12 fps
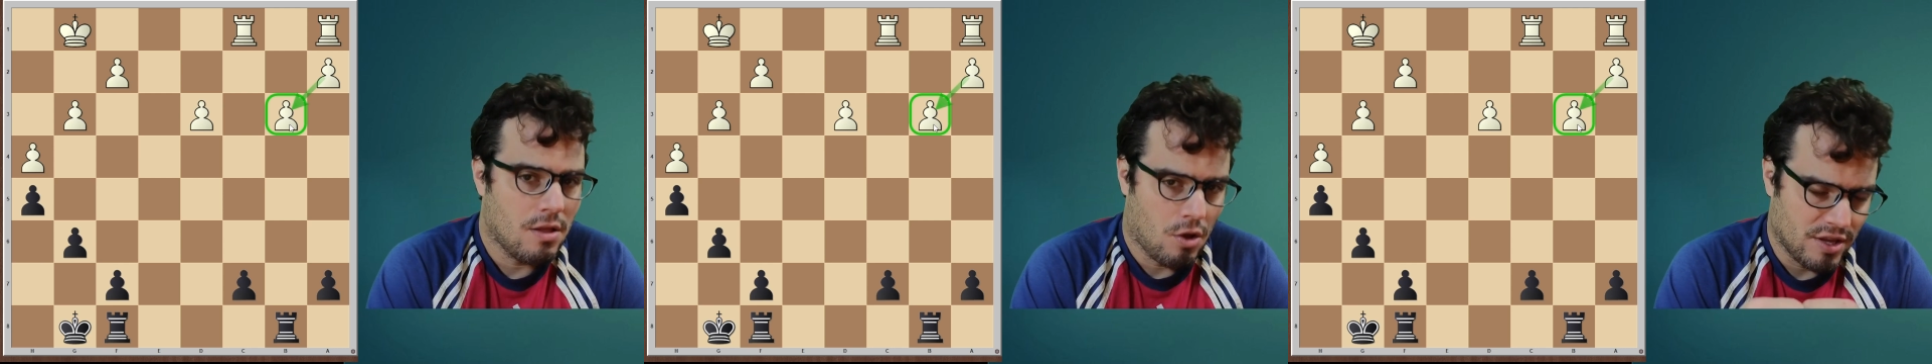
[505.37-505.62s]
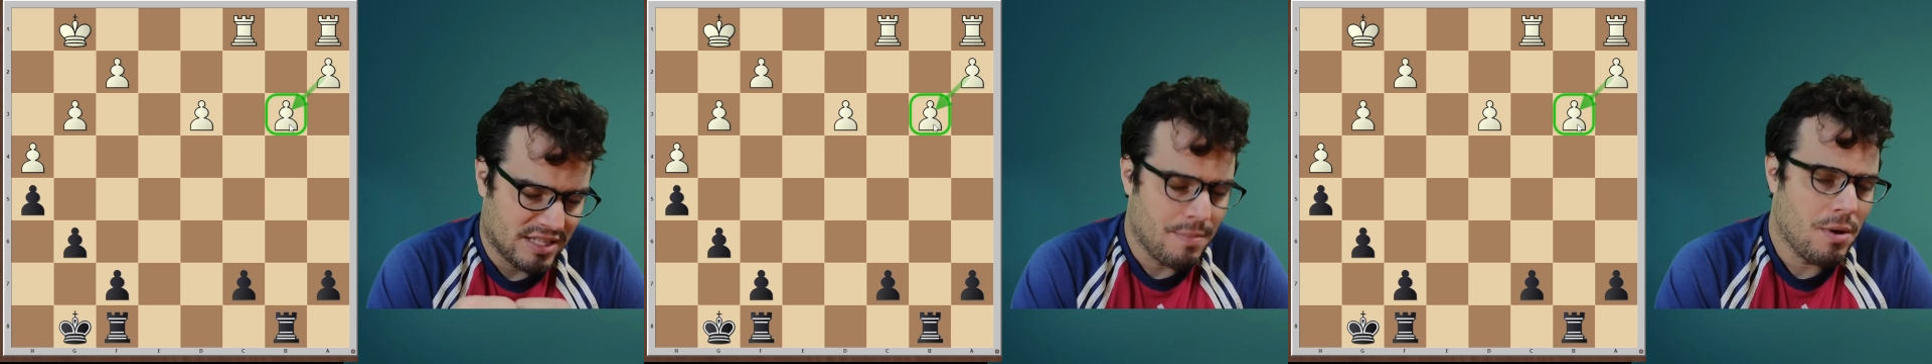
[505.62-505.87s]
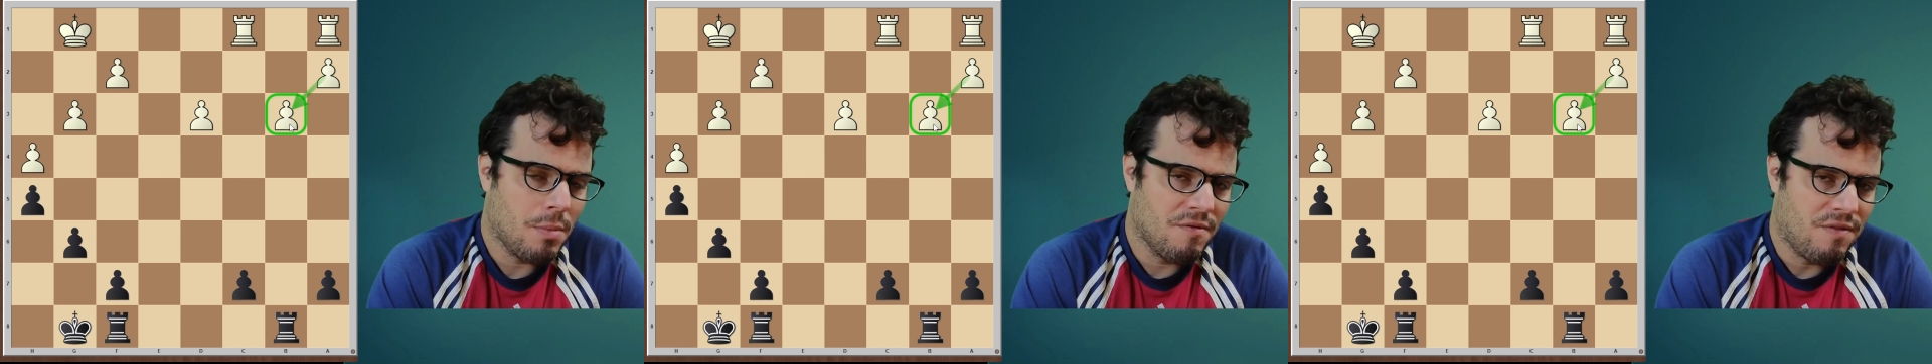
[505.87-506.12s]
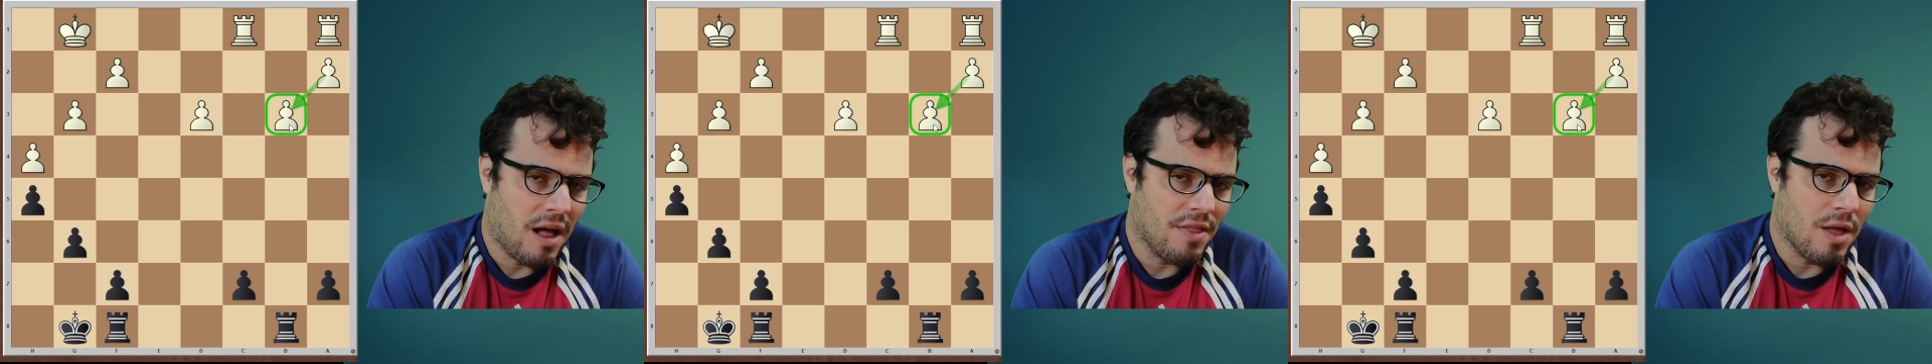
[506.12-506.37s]
or the semi-open
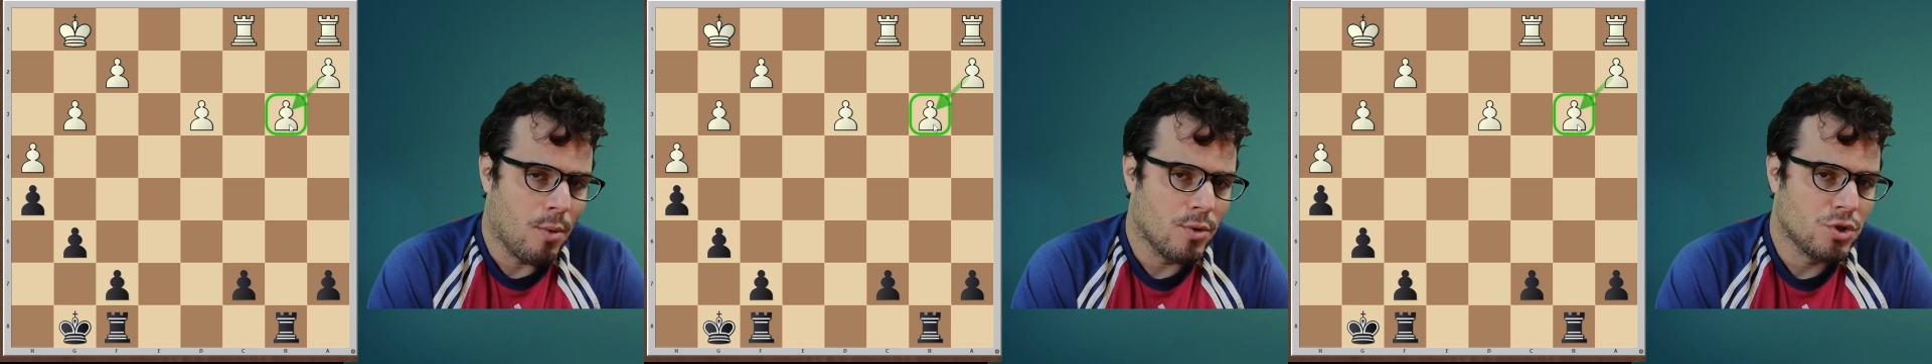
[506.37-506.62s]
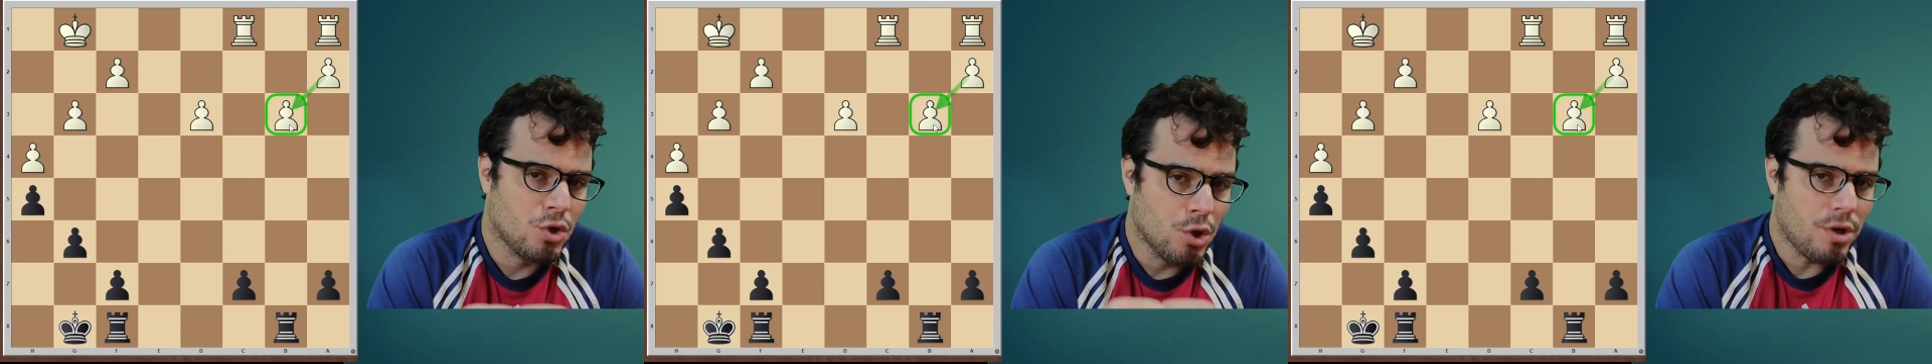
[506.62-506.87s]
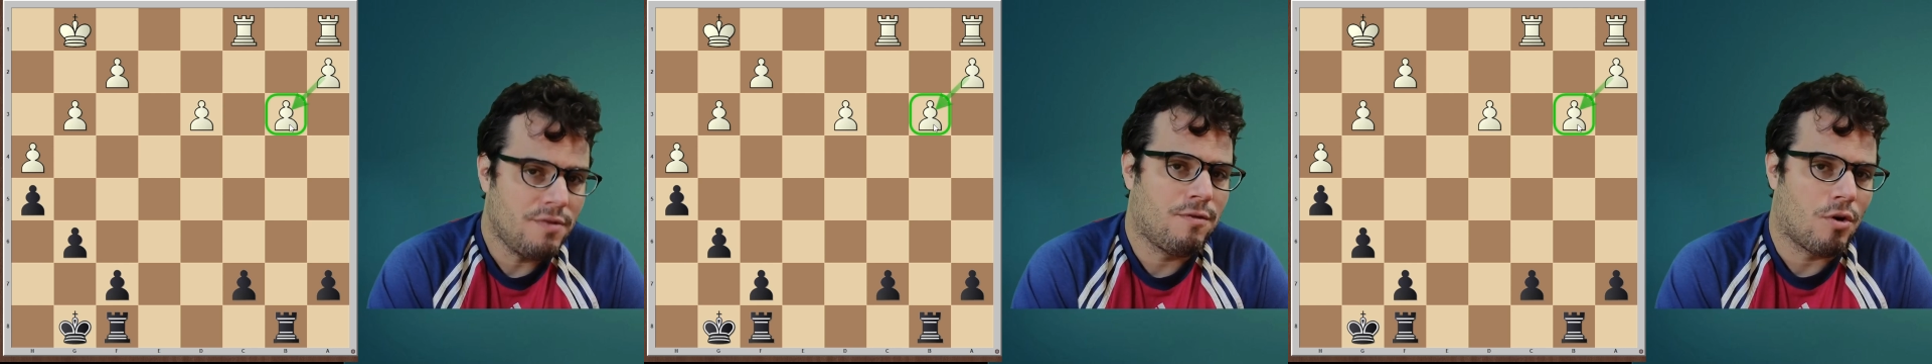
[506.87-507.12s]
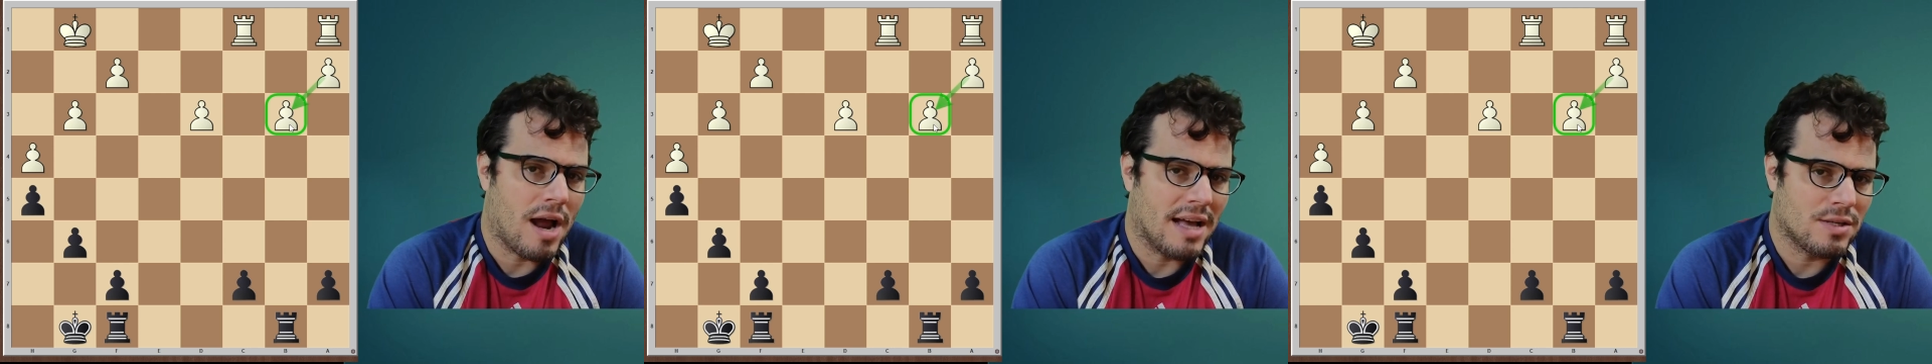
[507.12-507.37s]
file that was good
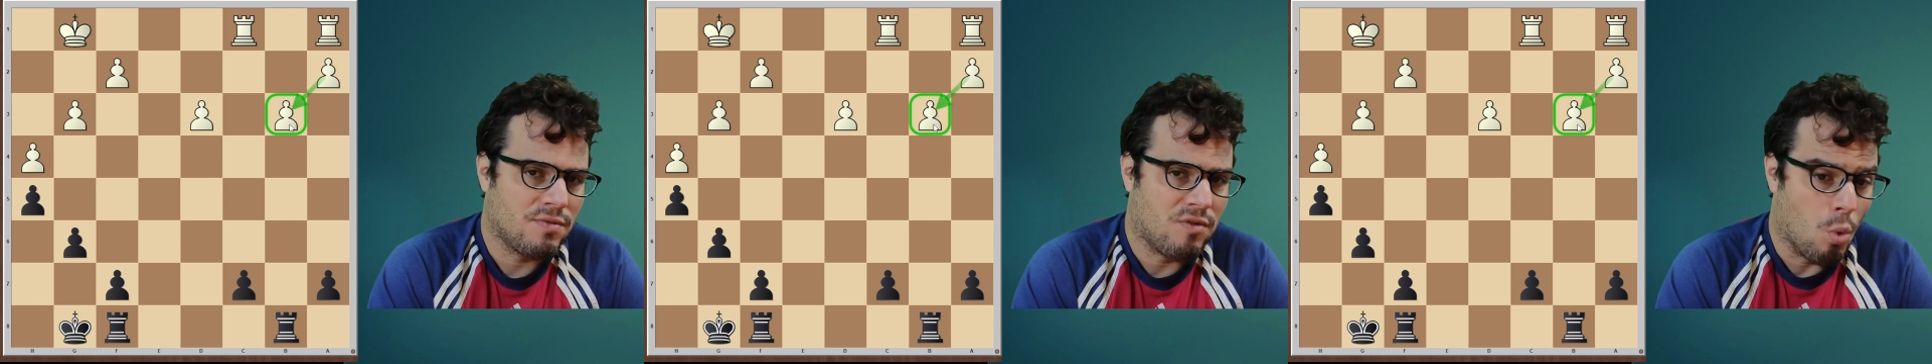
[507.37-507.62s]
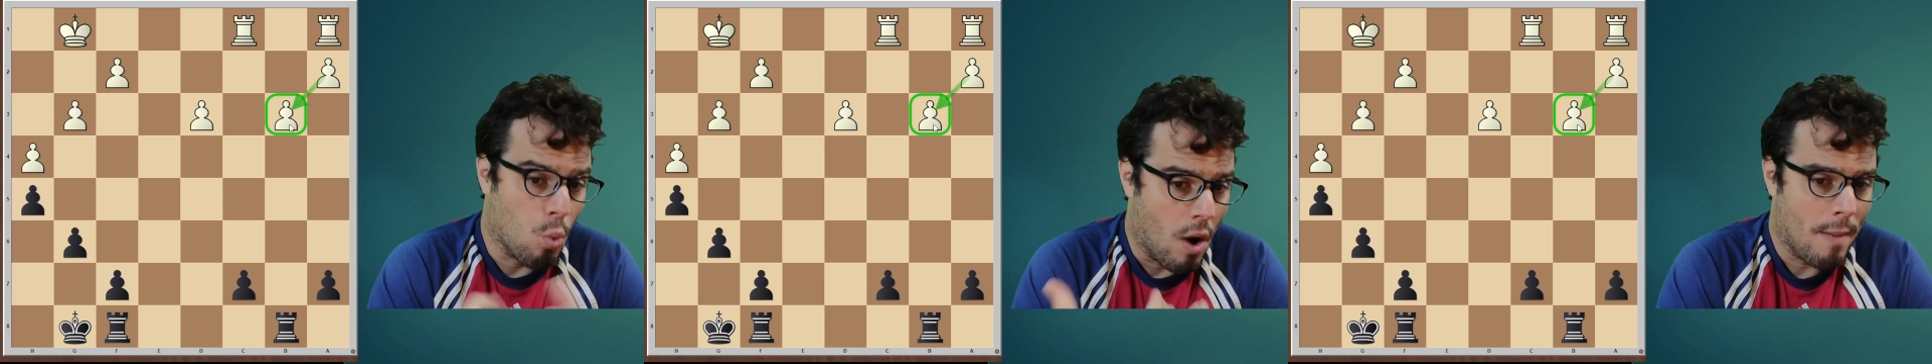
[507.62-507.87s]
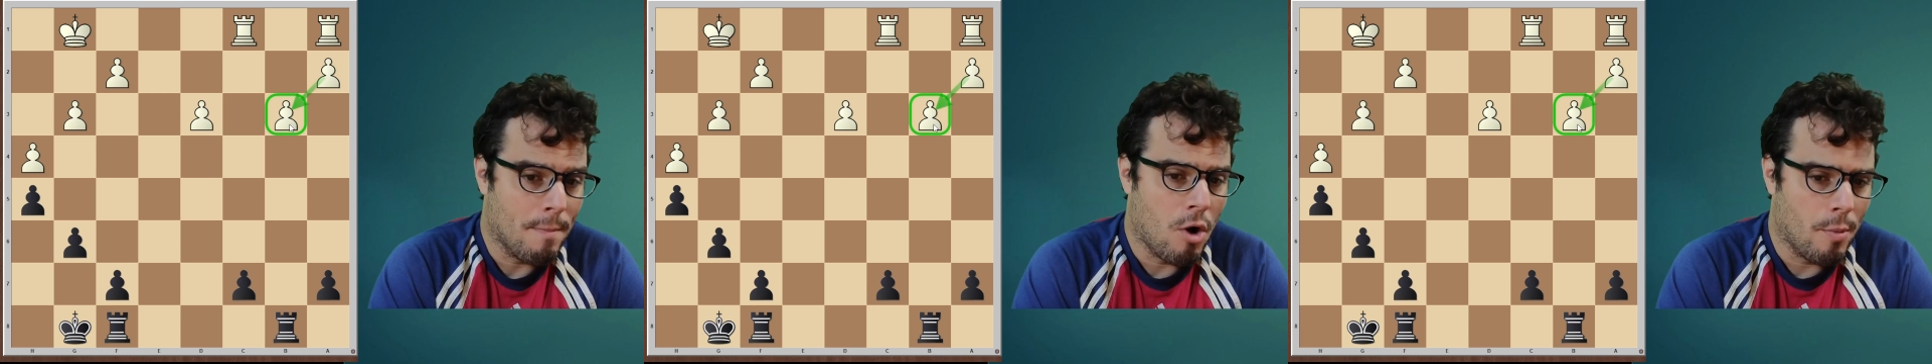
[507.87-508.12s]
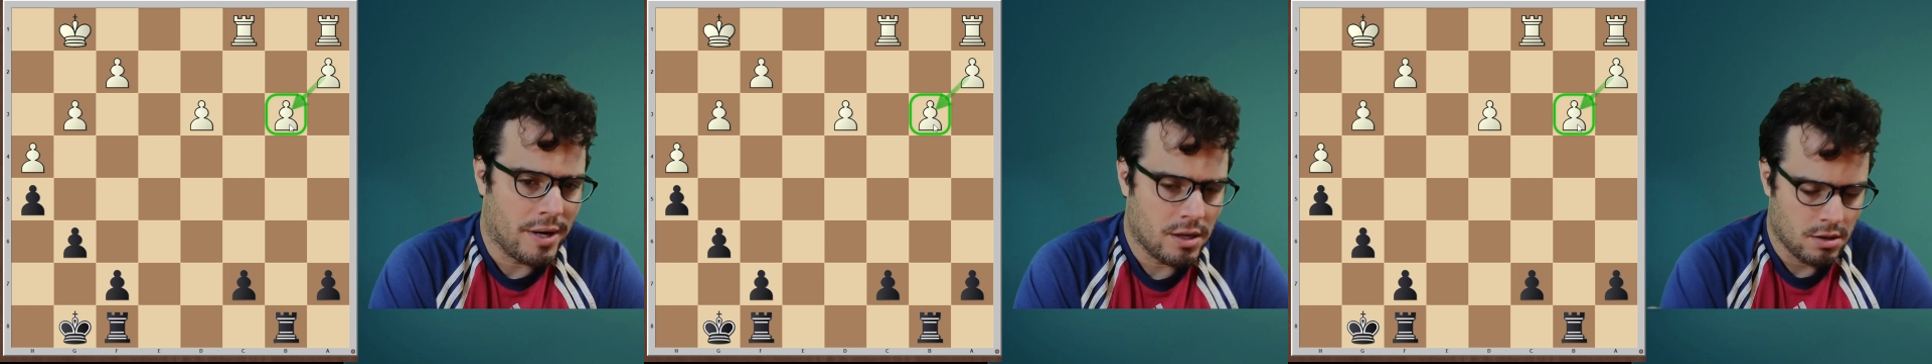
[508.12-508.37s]
for us for one
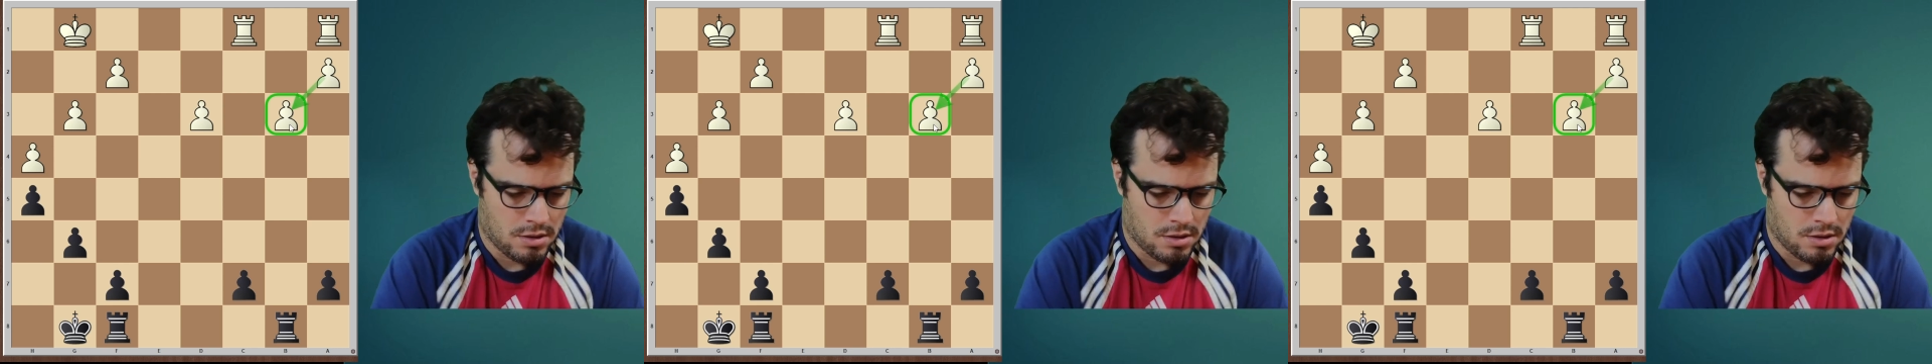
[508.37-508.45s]
moment,